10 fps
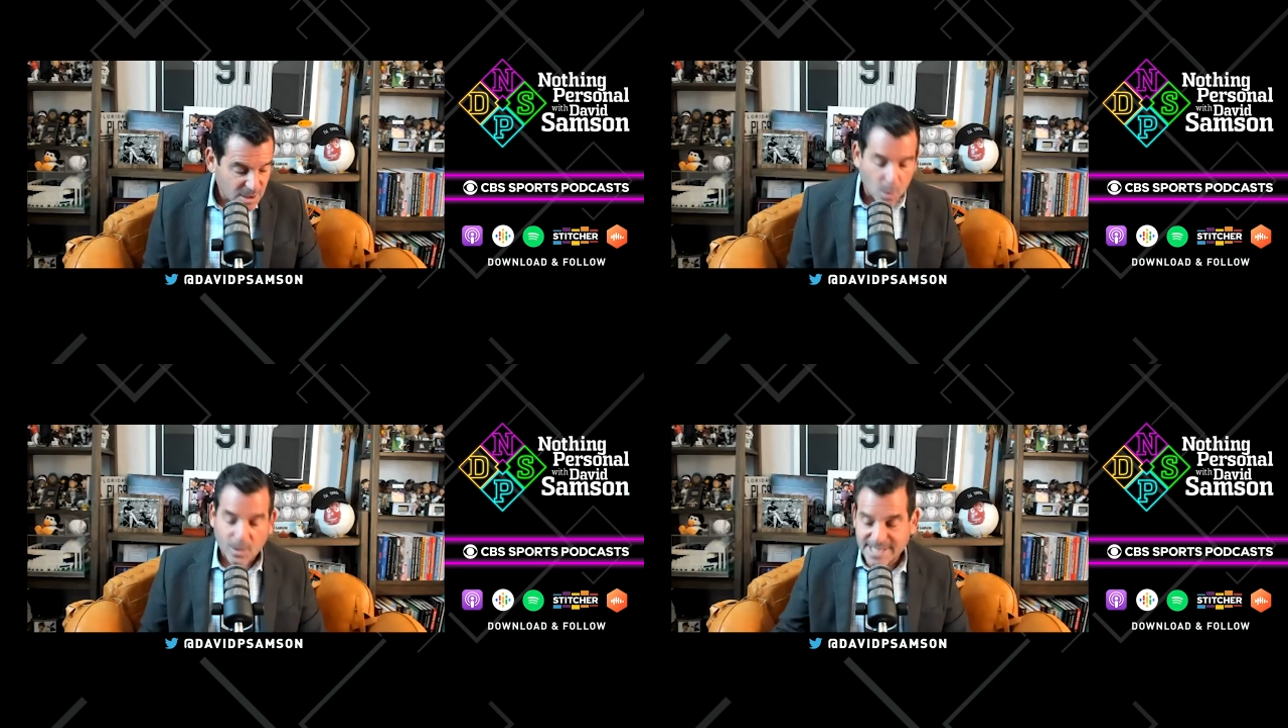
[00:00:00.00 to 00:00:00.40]

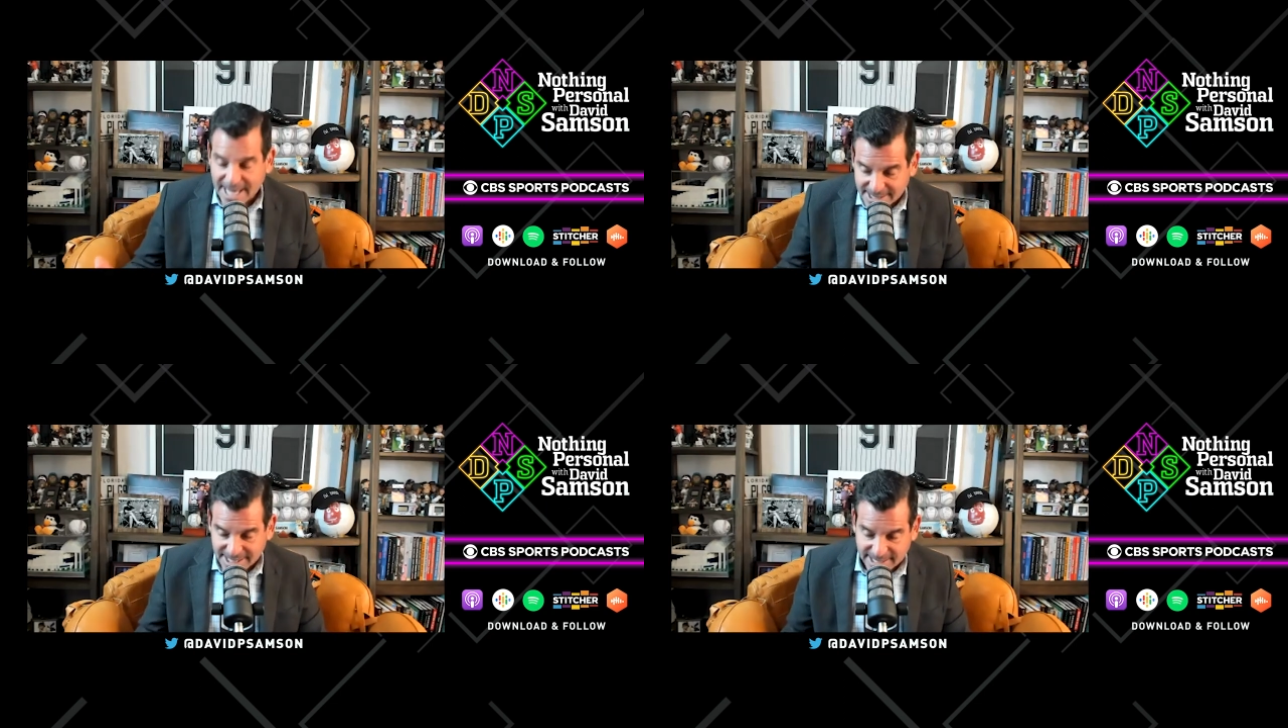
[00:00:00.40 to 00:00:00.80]
or
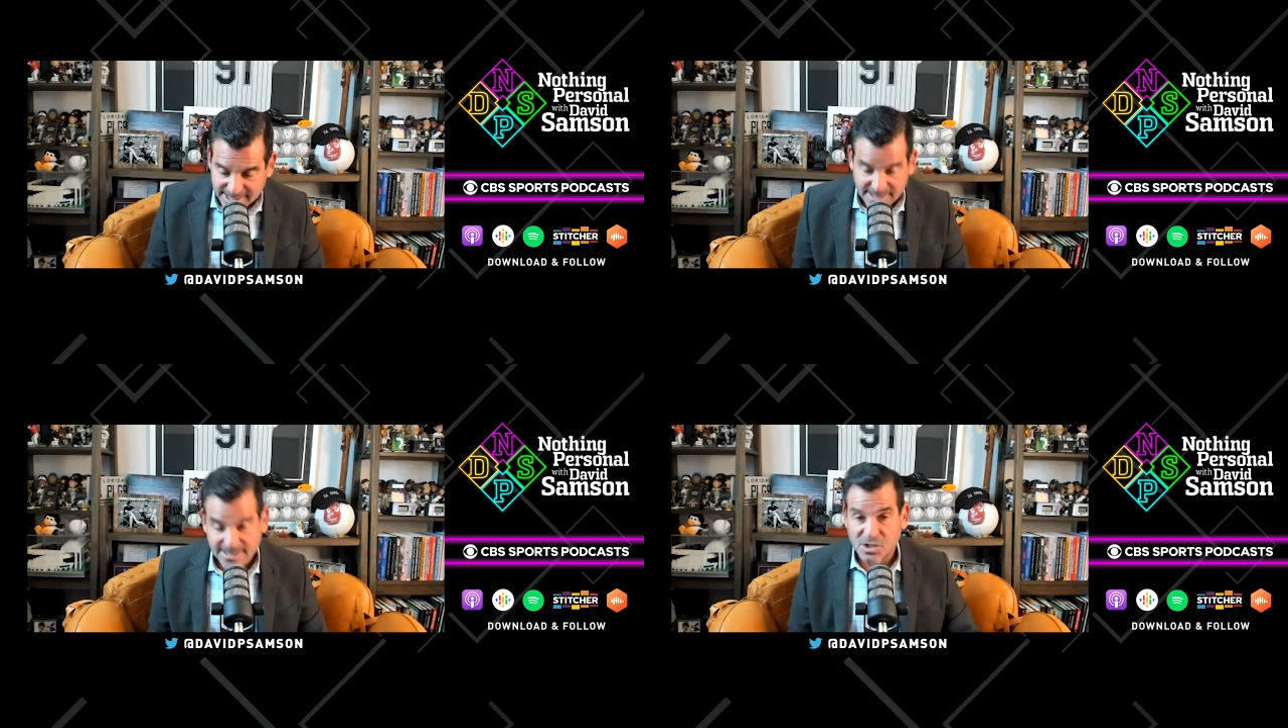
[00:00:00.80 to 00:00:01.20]

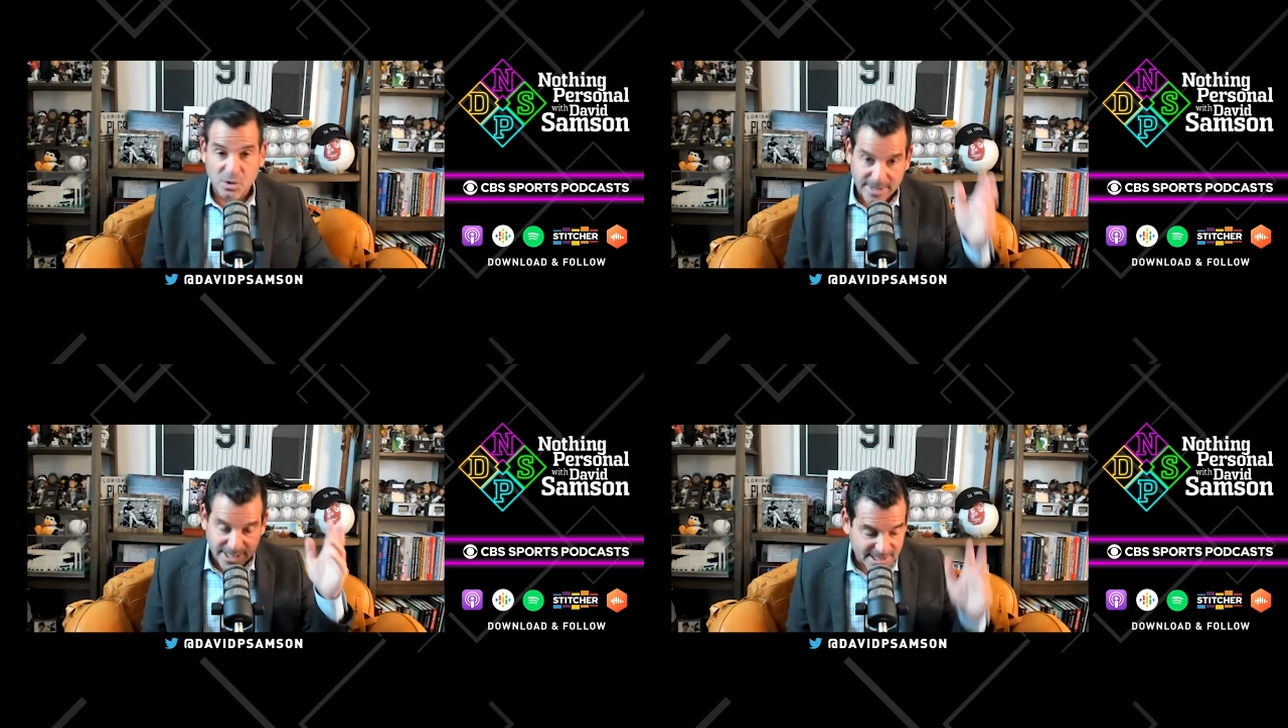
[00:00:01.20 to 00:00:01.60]
Tatis,
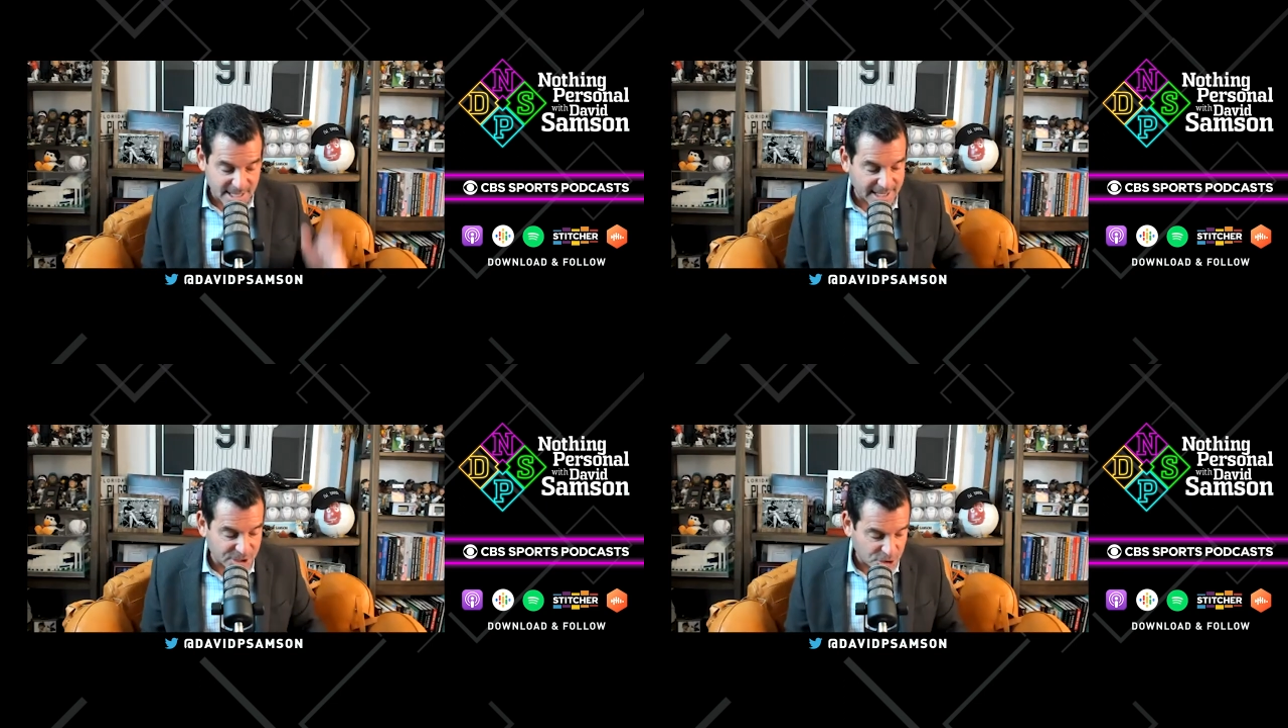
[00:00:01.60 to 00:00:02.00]
assuming he's
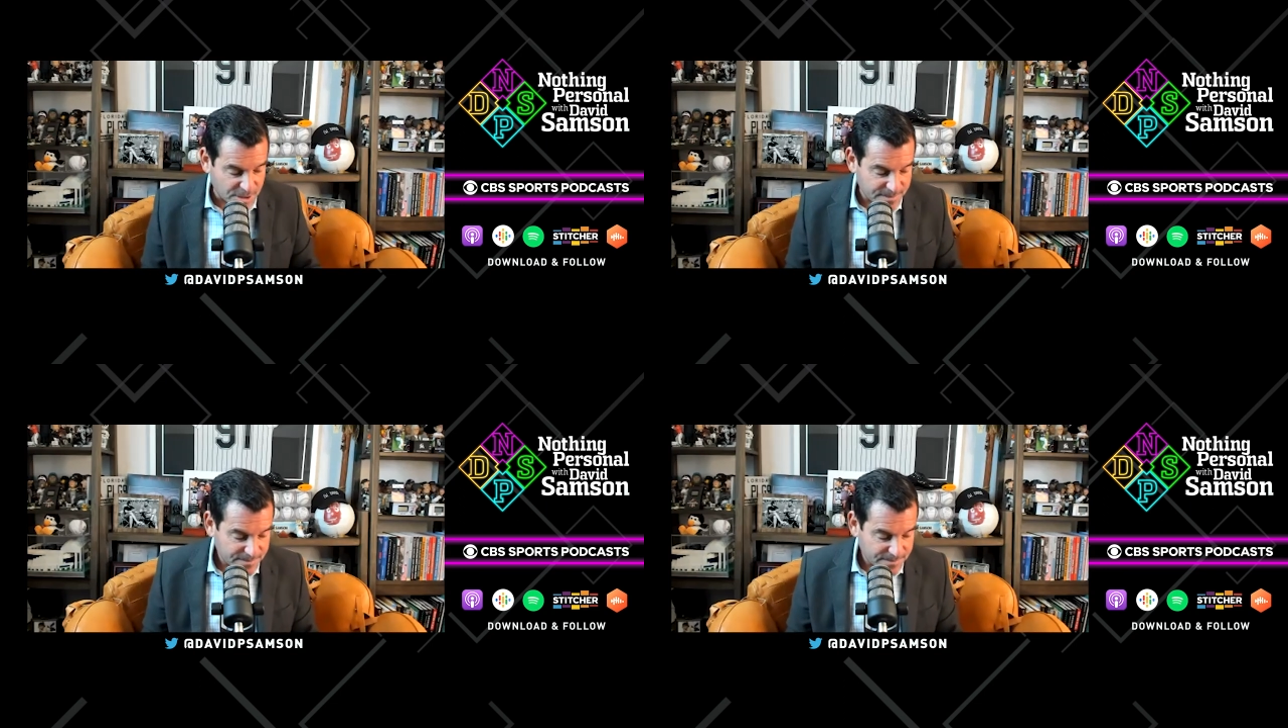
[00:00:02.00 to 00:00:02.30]
not injured.